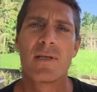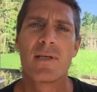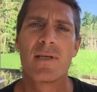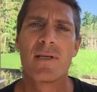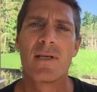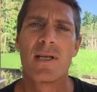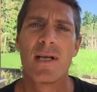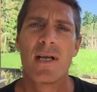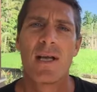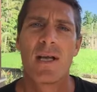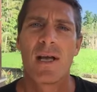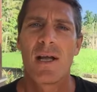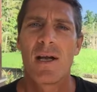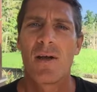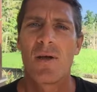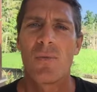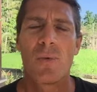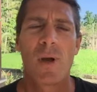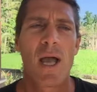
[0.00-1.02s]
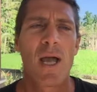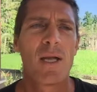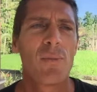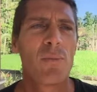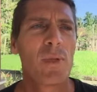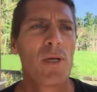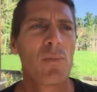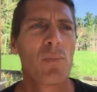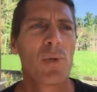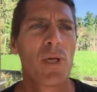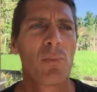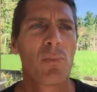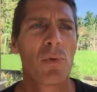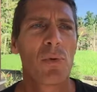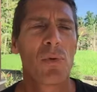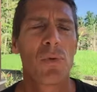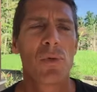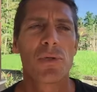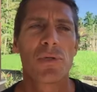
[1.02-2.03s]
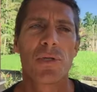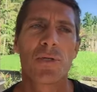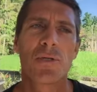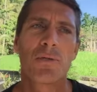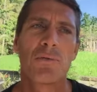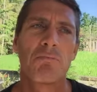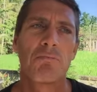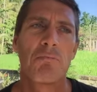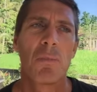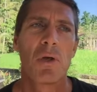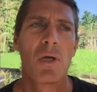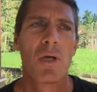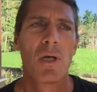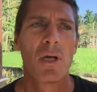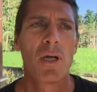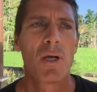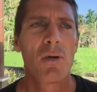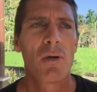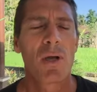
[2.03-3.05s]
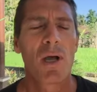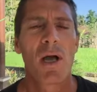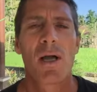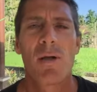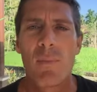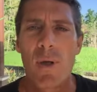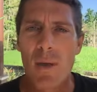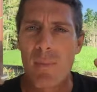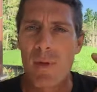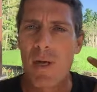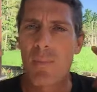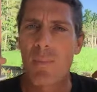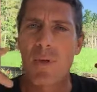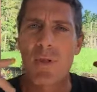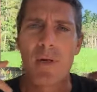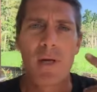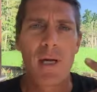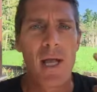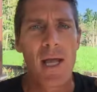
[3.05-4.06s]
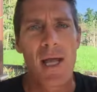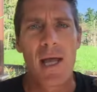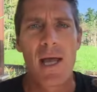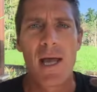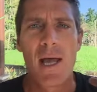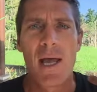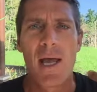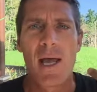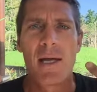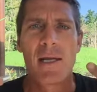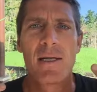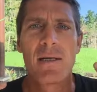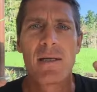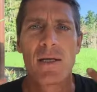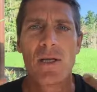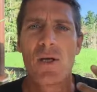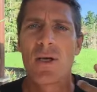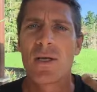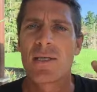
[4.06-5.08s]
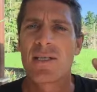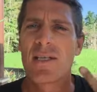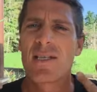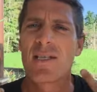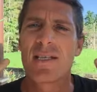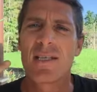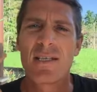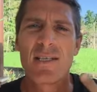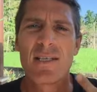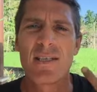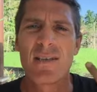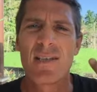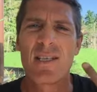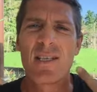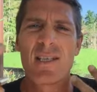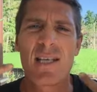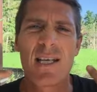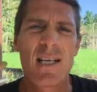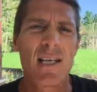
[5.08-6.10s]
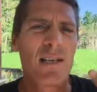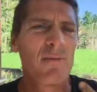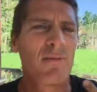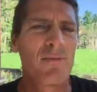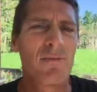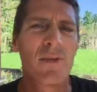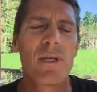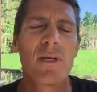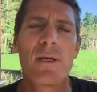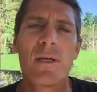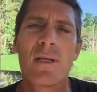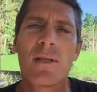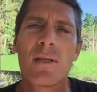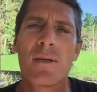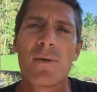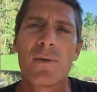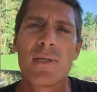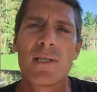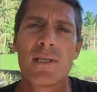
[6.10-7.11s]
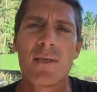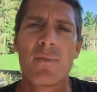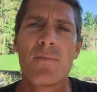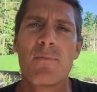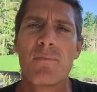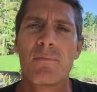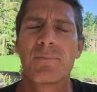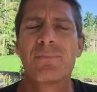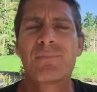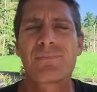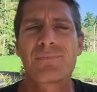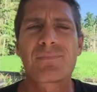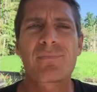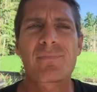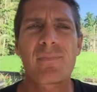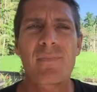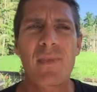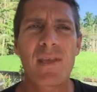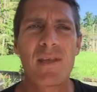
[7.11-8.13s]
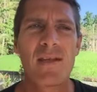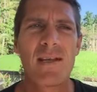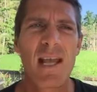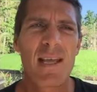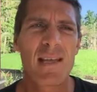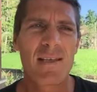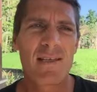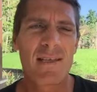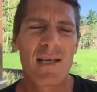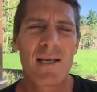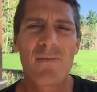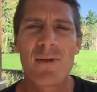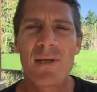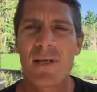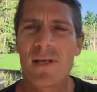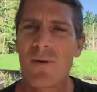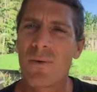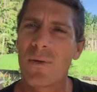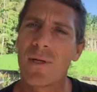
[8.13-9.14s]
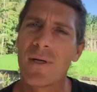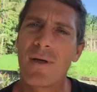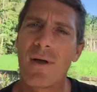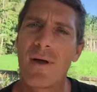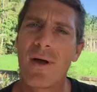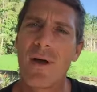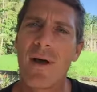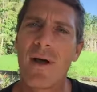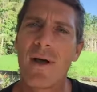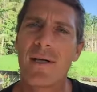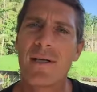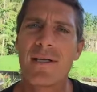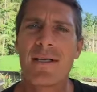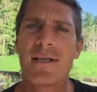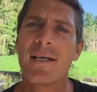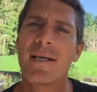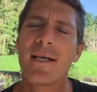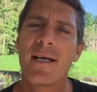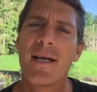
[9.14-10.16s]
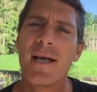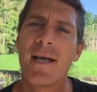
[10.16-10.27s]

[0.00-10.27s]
and randomly people were just kind of maybe up in their head, and you could just see and feel that there was some negativity going on, and